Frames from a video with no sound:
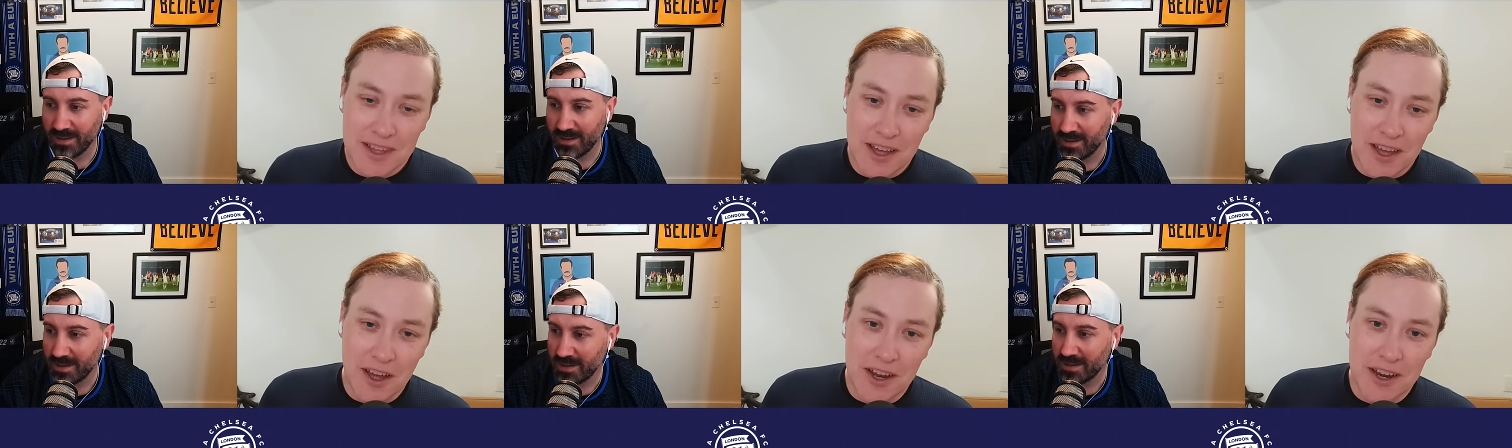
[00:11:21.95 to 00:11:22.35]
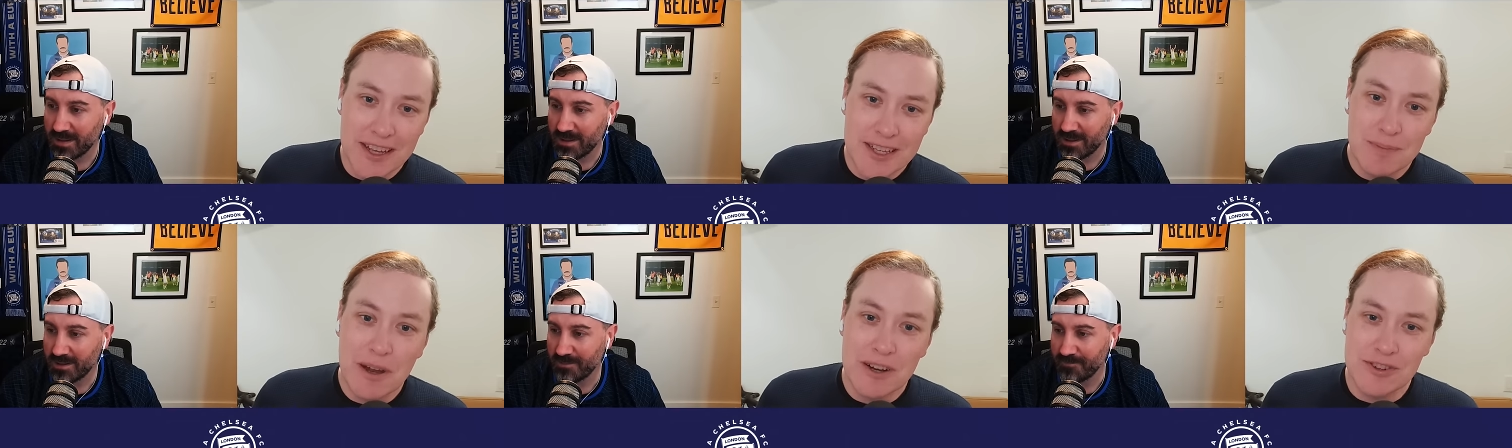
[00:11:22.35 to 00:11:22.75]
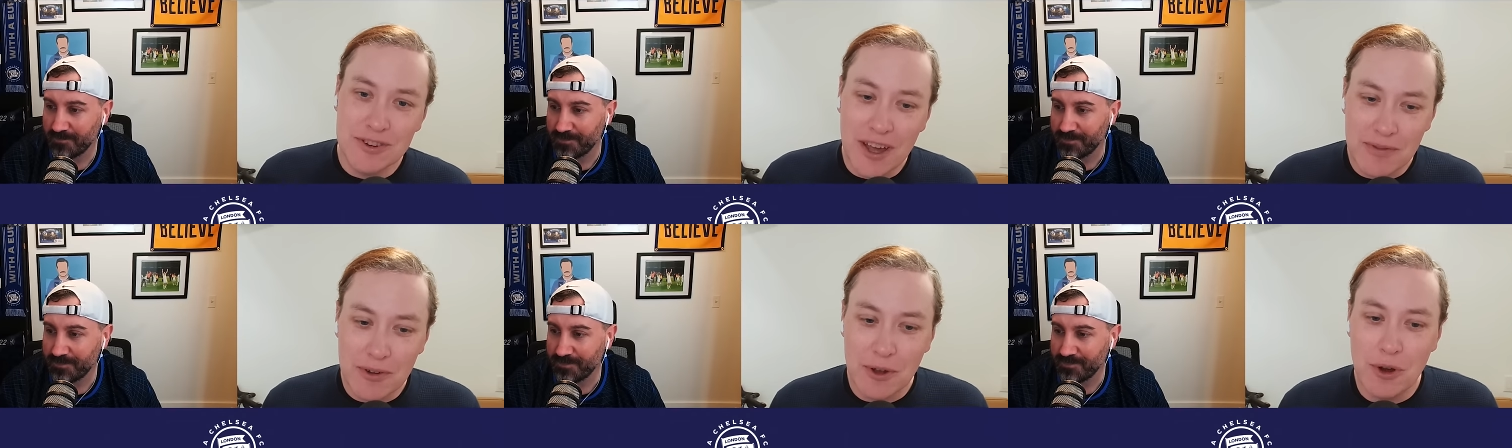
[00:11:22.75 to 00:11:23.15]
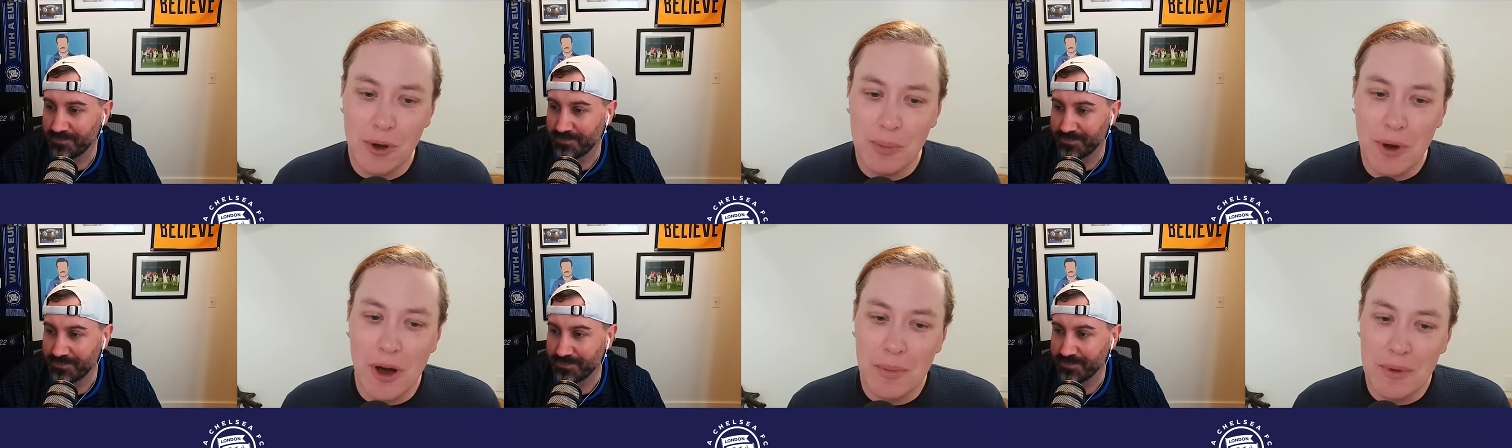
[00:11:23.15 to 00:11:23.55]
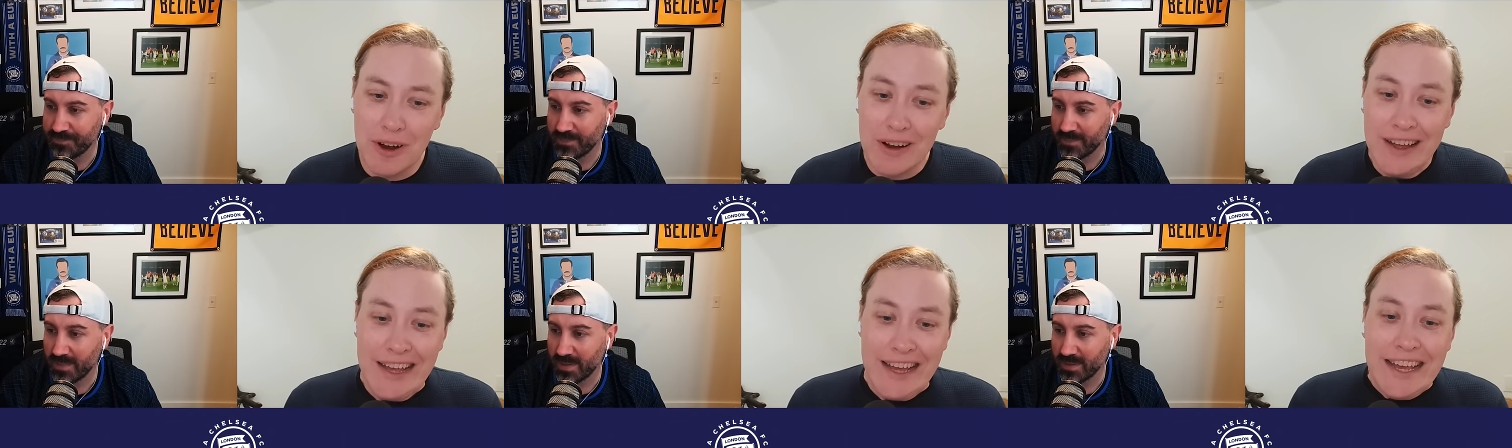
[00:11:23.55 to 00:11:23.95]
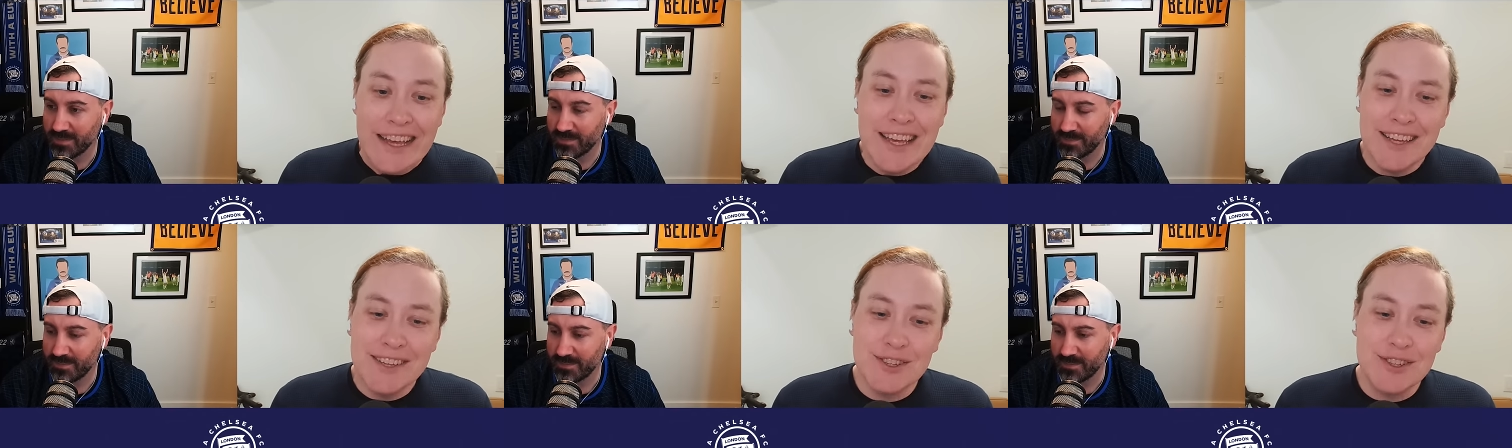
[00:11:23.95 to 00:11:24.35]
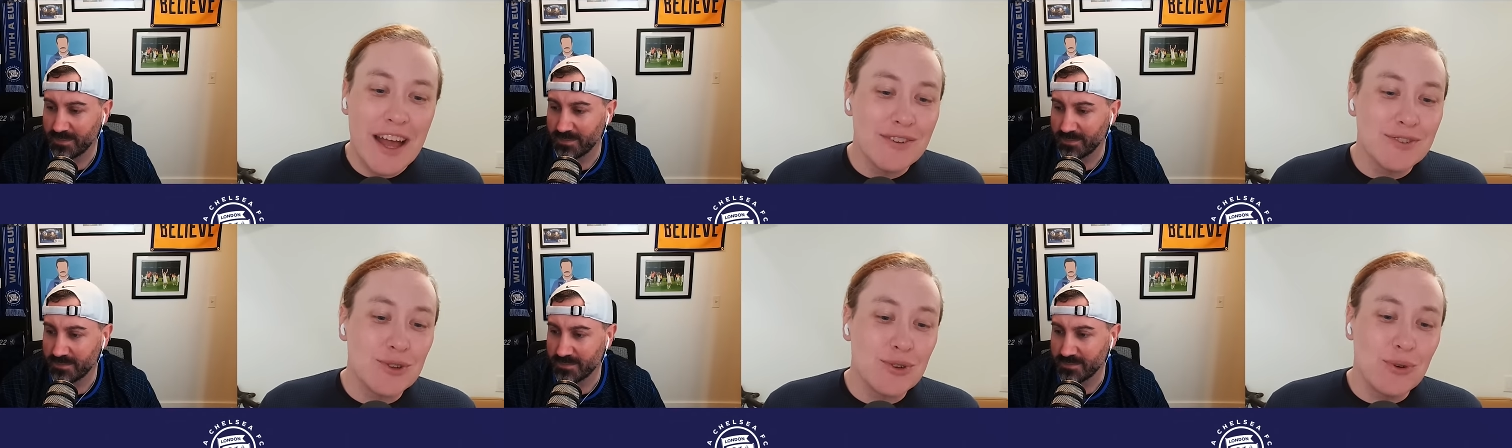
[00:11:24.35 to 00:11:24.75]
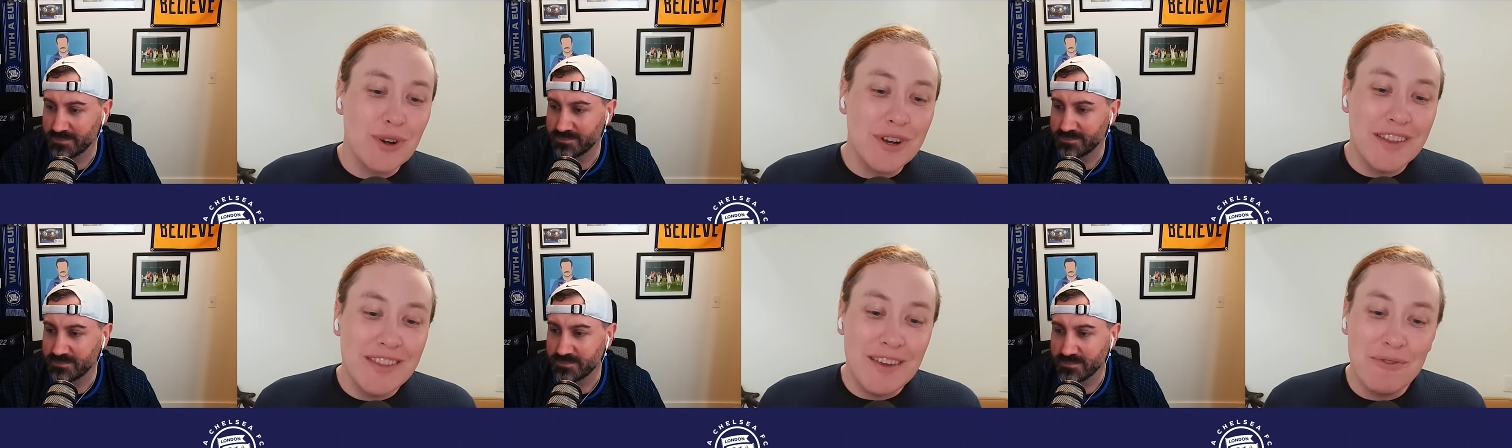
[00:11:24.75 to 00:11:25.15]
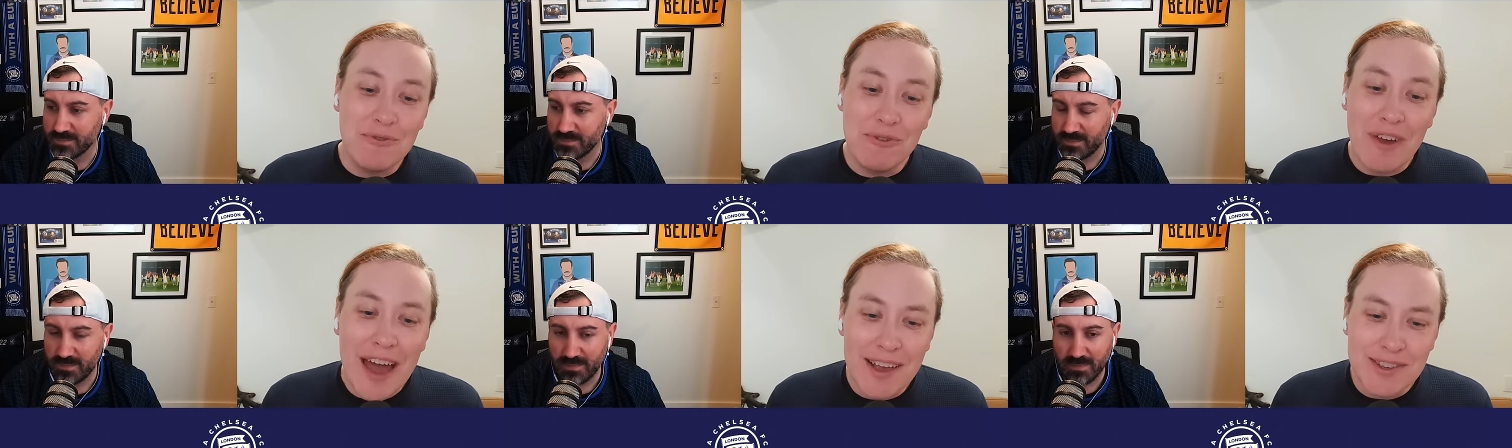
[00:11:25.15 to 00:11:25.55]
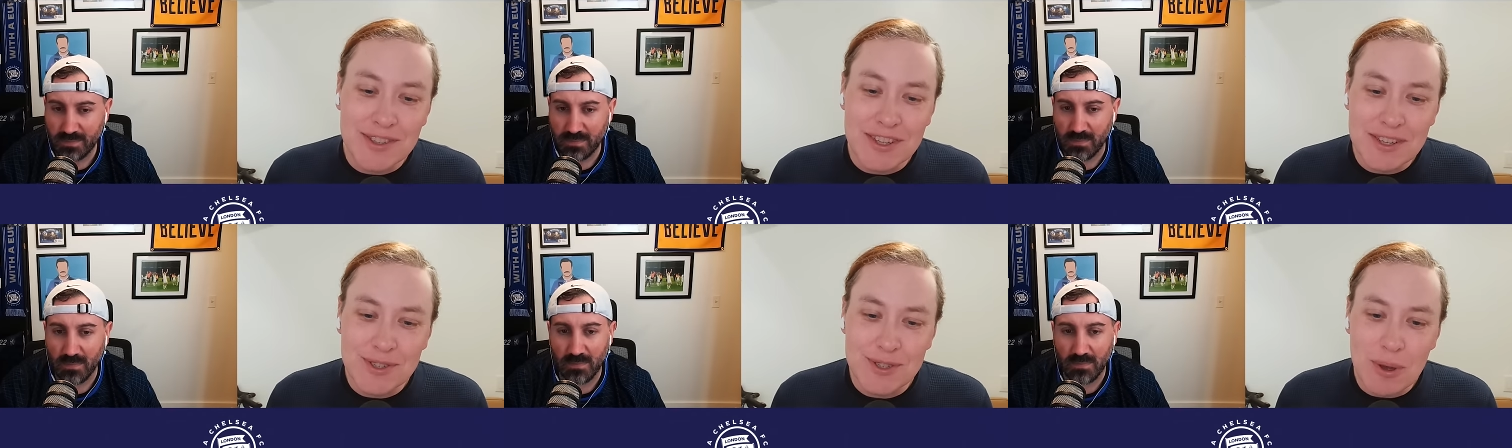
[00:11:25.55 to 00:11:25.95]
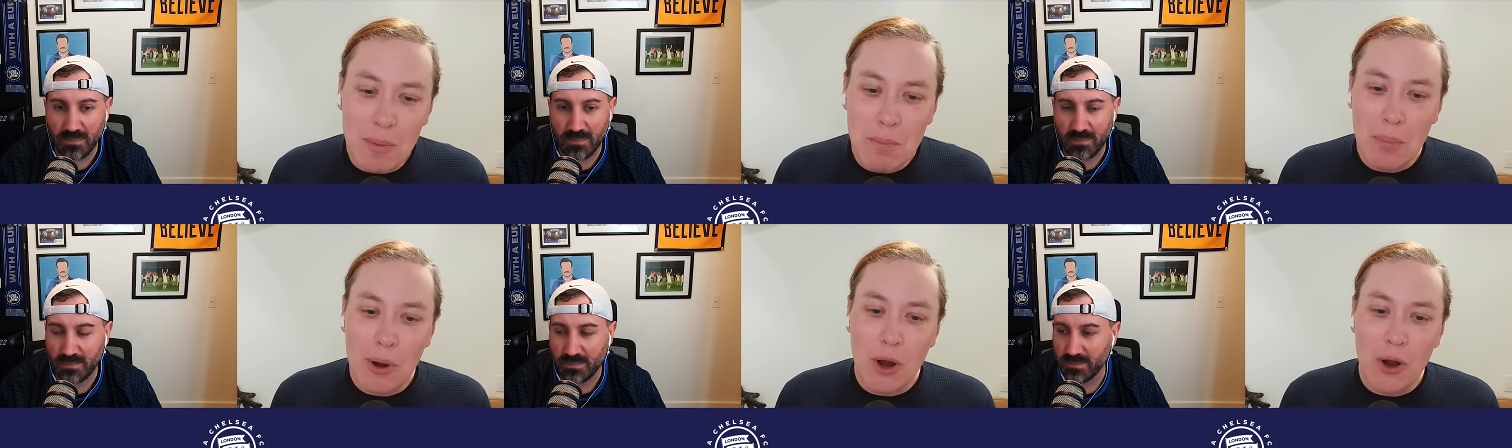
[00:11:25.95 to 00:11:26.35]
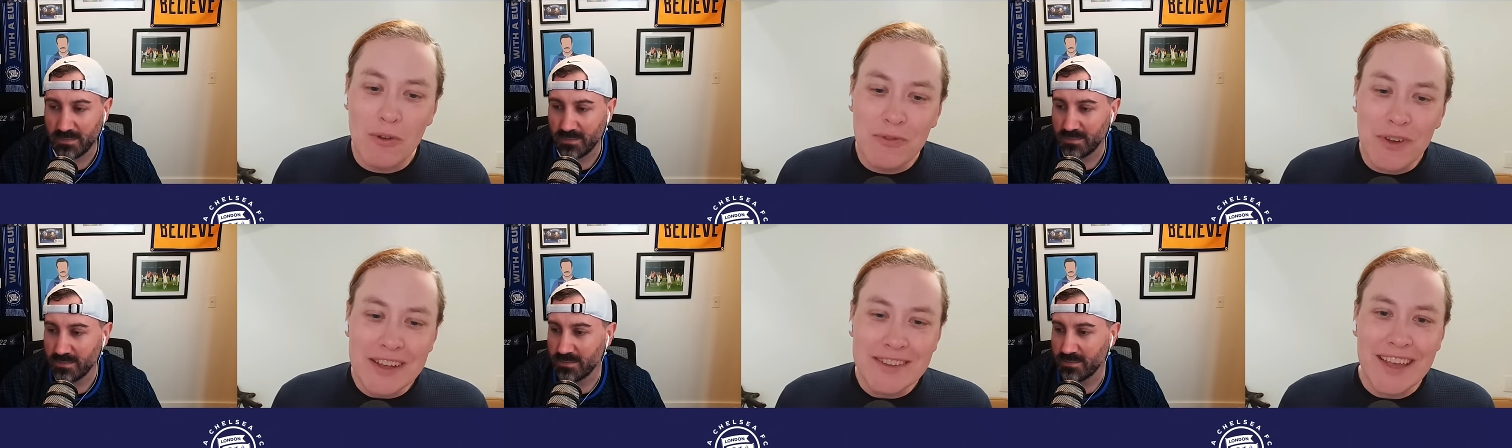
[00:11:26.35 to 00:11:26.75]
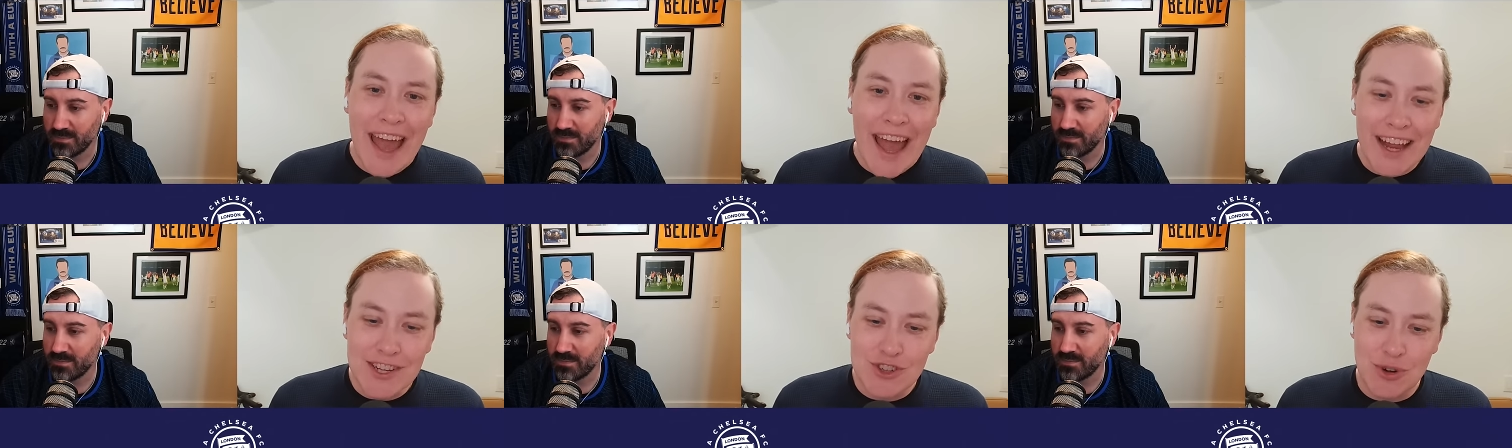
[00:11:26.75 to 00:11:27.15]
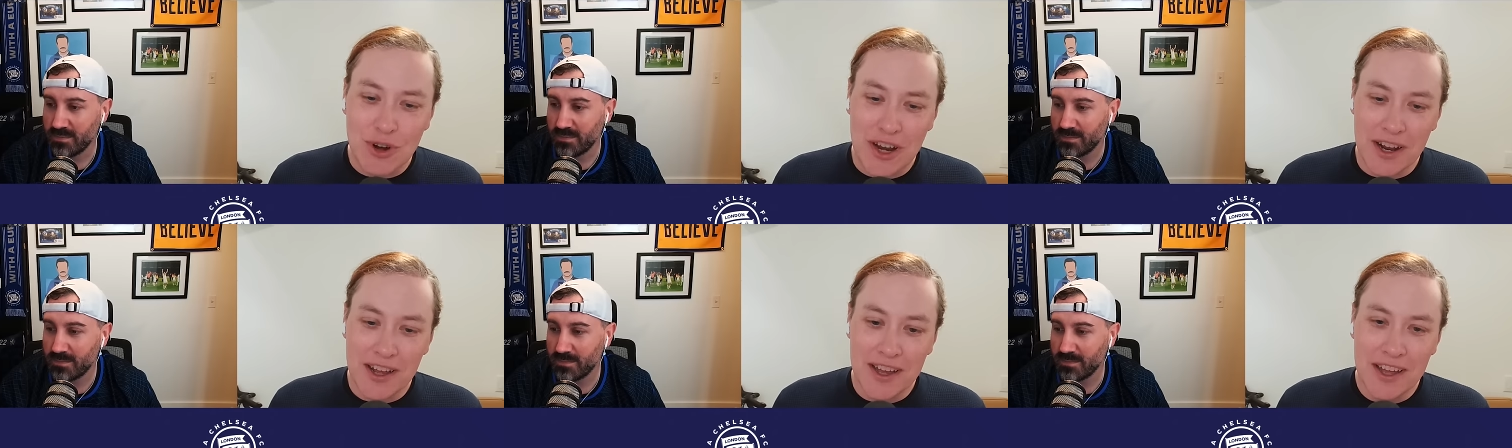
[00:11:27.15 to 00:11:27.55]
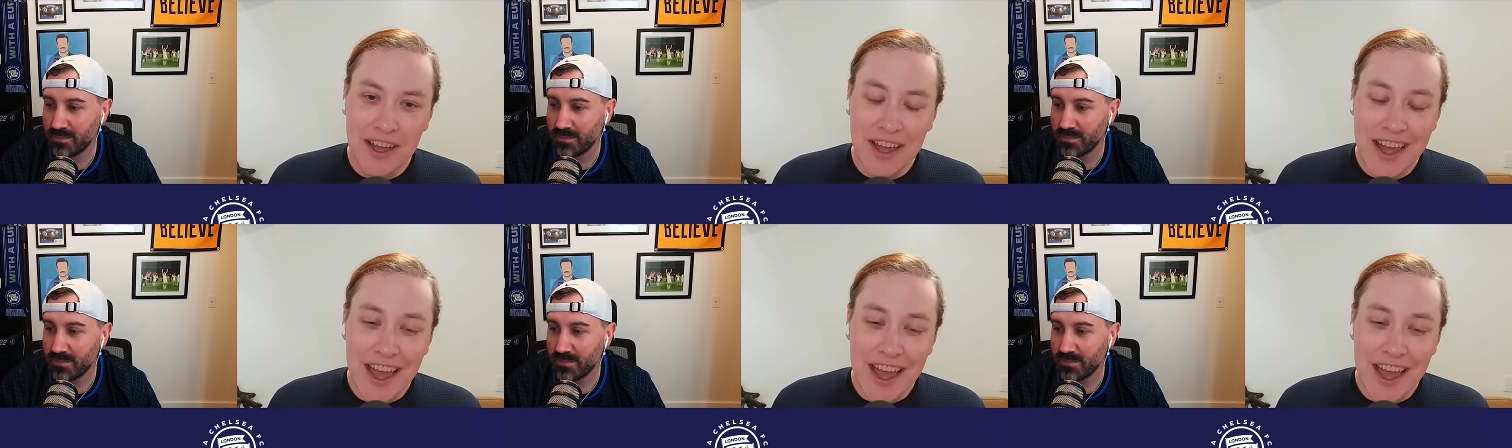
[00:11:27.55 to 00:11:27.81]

Speaker 1: on a special night for Cole Palmer. He has now scored the fastest perfect hat trick